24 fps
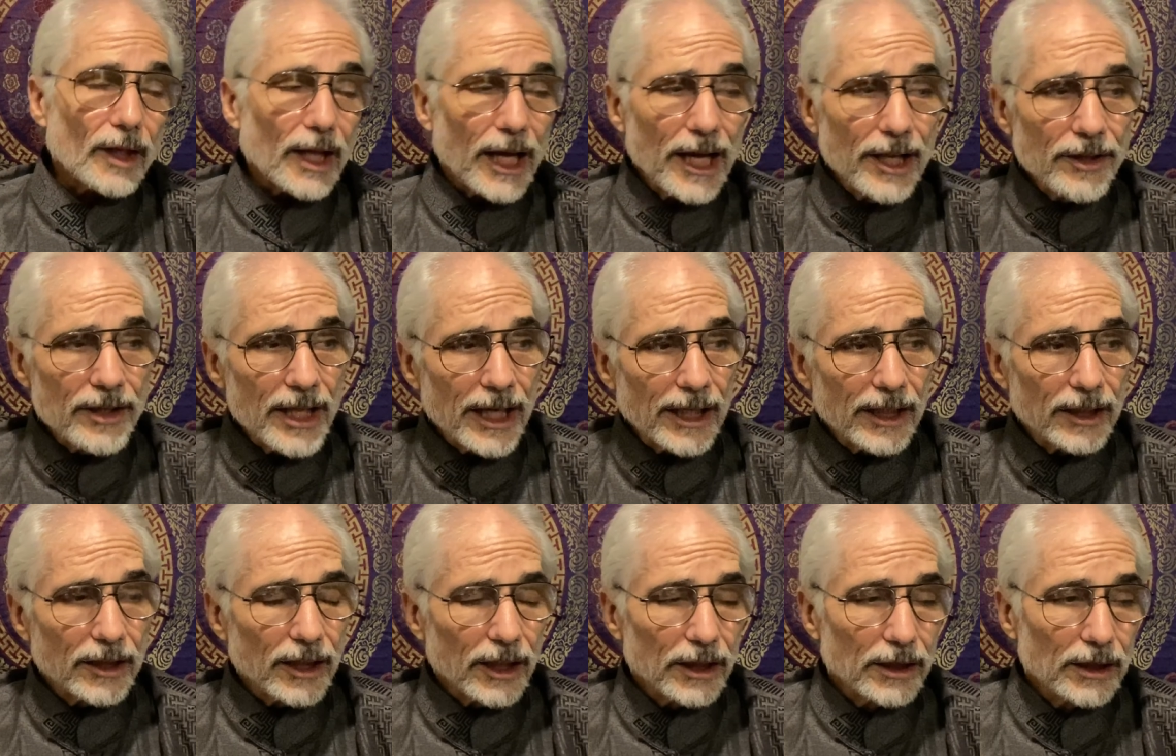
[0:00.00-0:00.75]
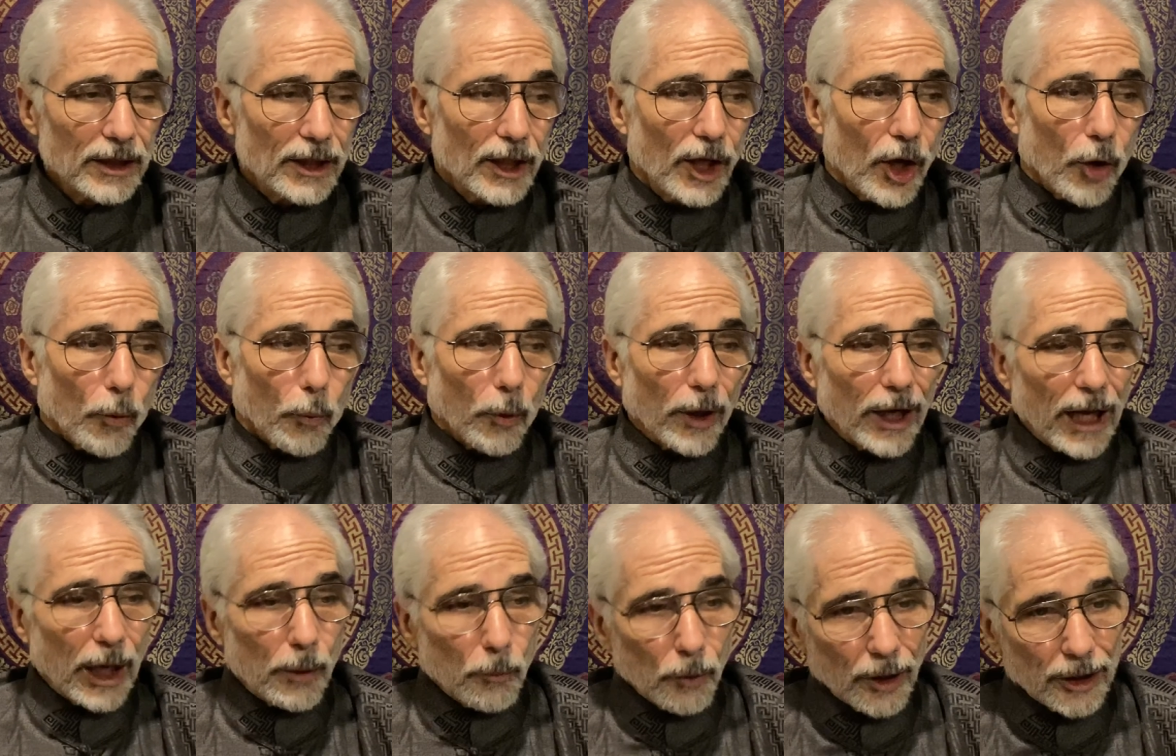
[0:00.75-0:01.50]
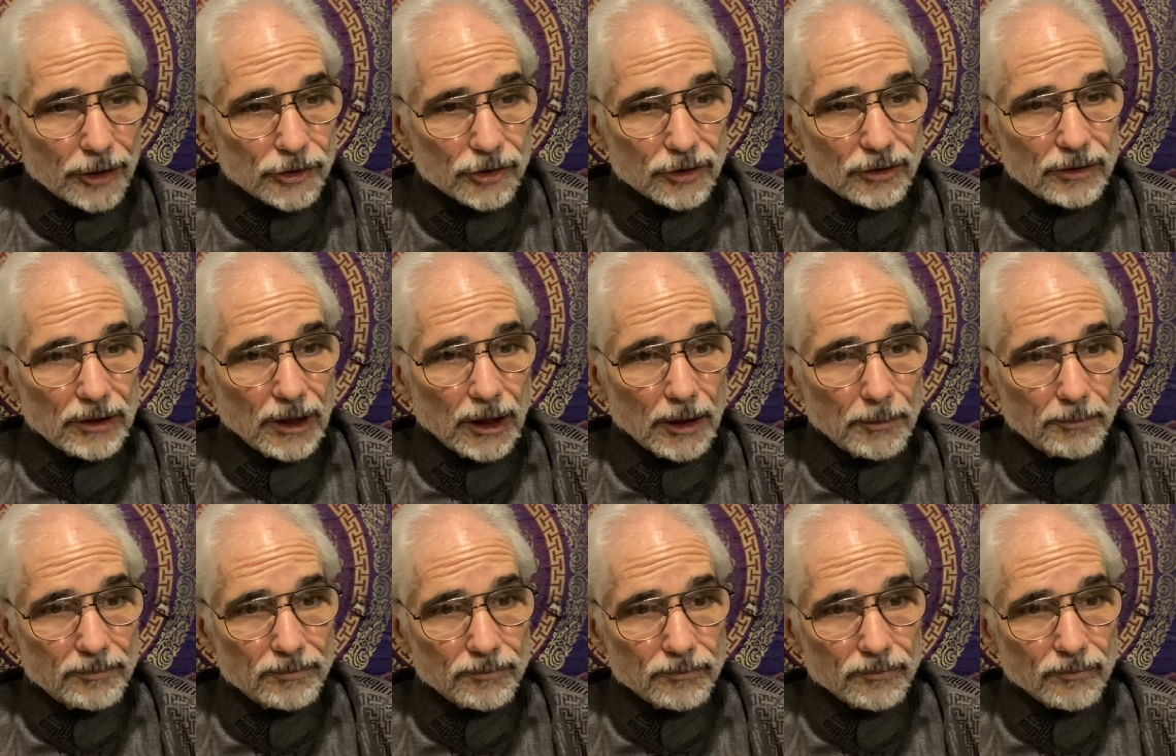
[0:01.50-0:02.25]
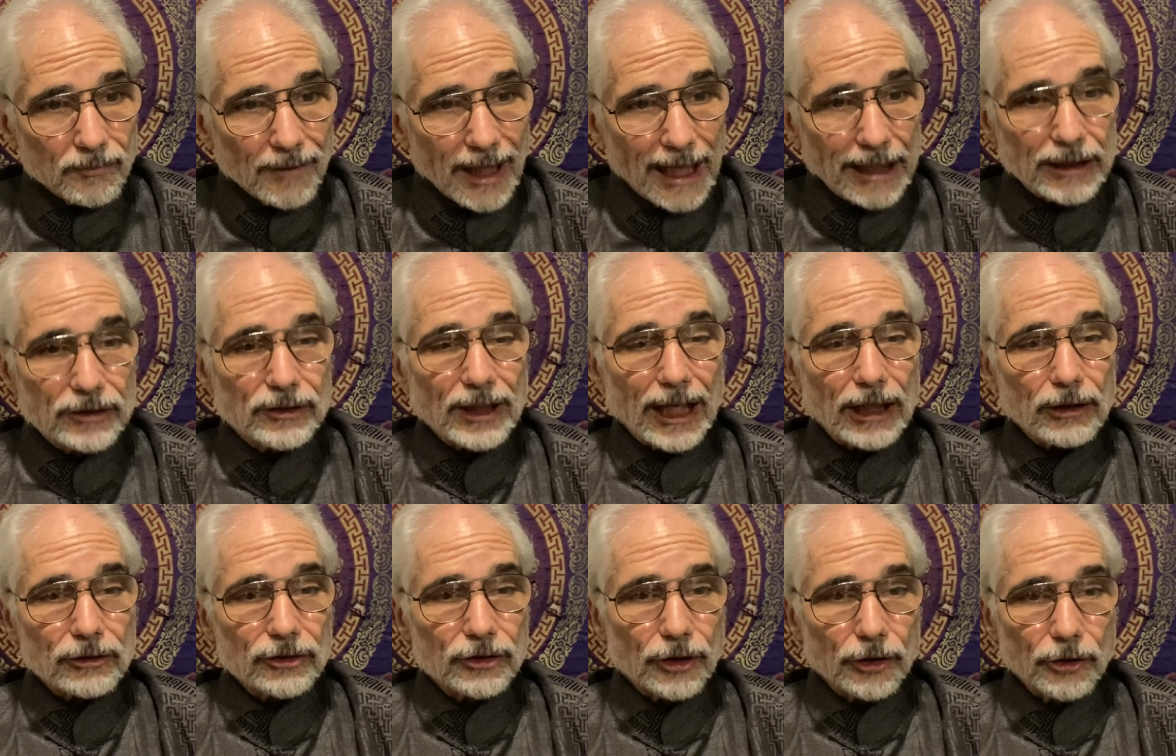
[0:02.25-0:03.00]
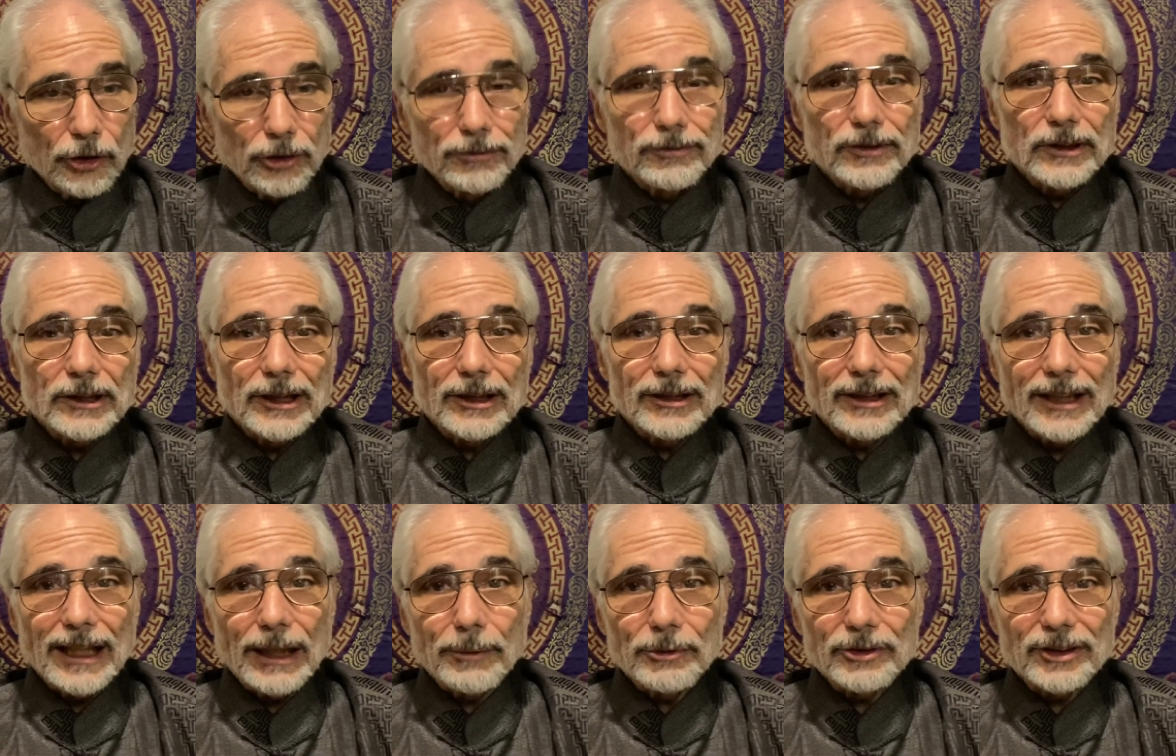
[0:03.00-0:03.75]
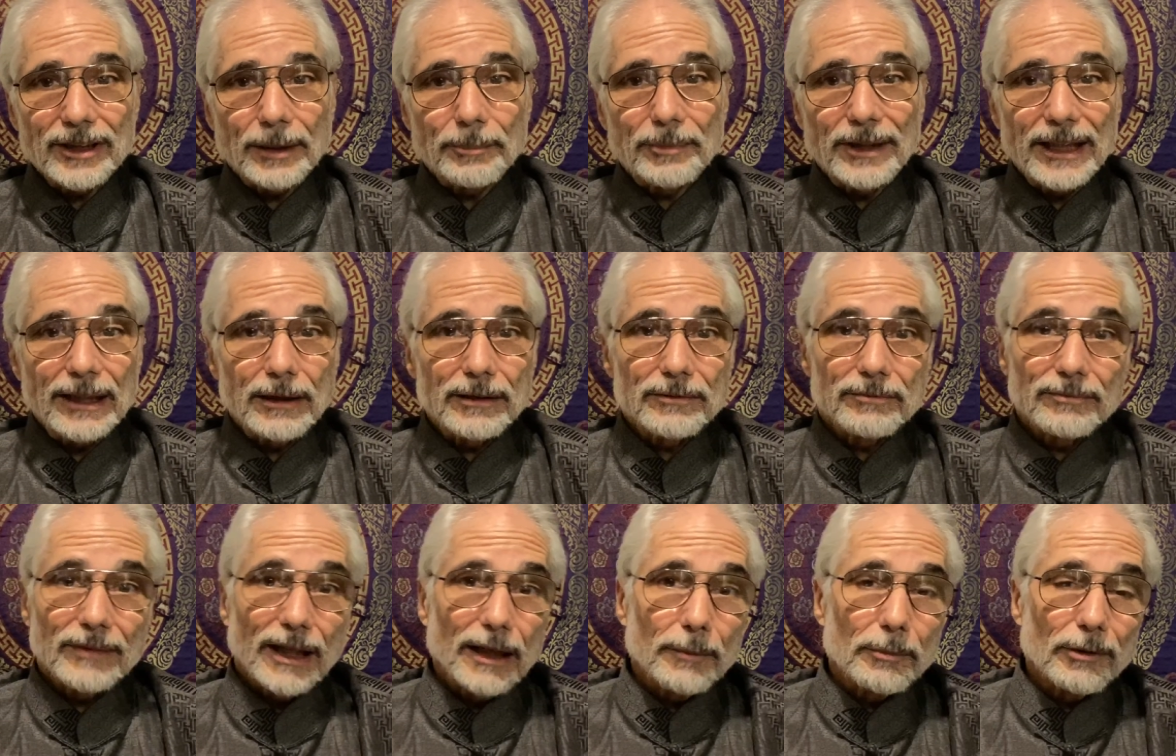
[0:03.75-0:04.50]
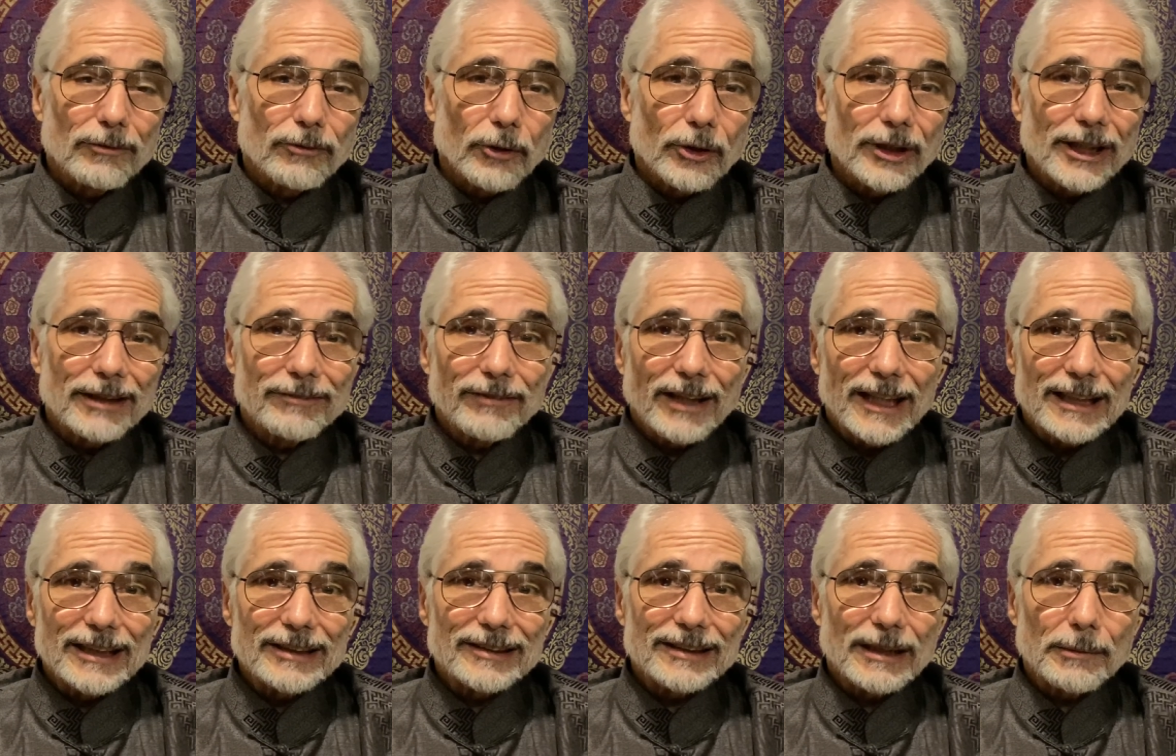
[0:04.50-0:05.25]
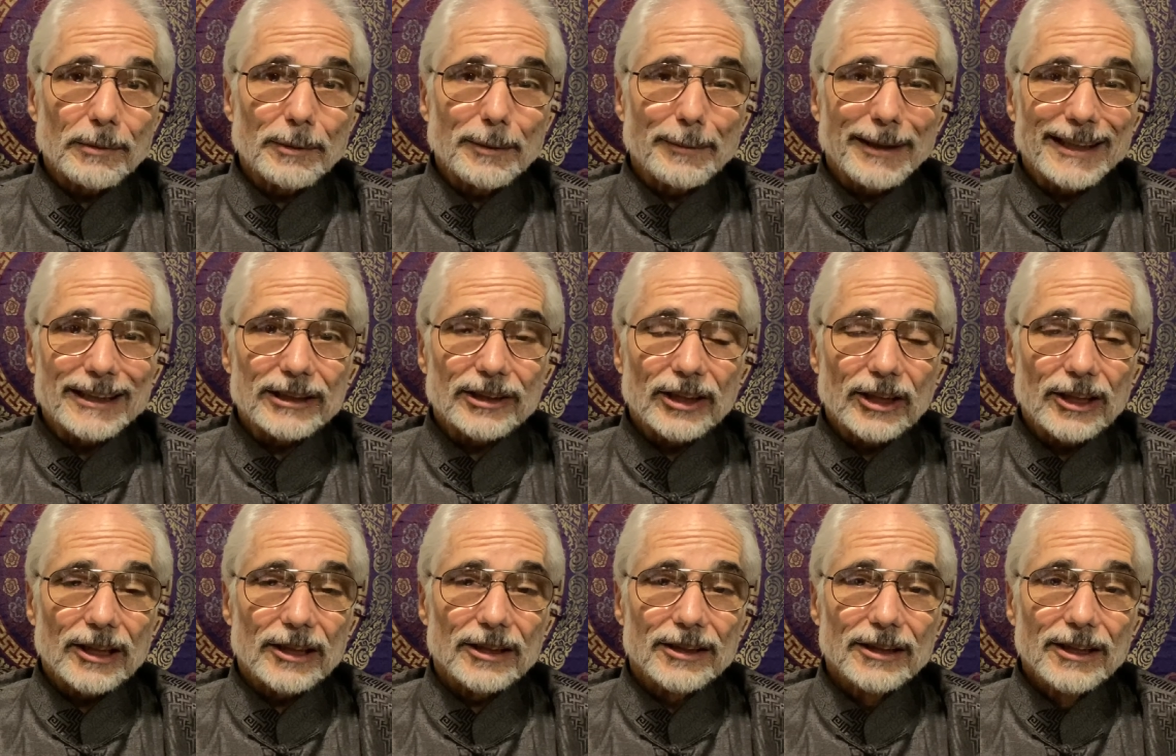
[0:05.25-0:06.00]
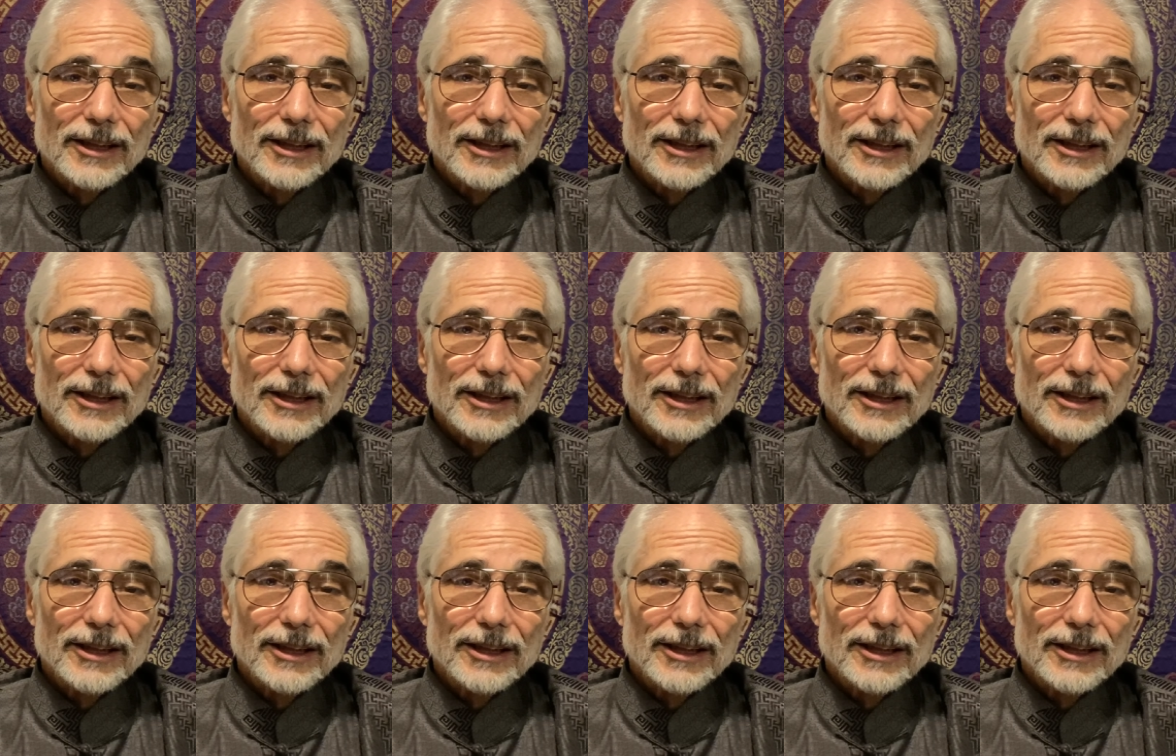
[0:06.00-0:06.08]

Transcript: And then when I was exiled to Newfoundland and I was up there before they finally sent me my guitar,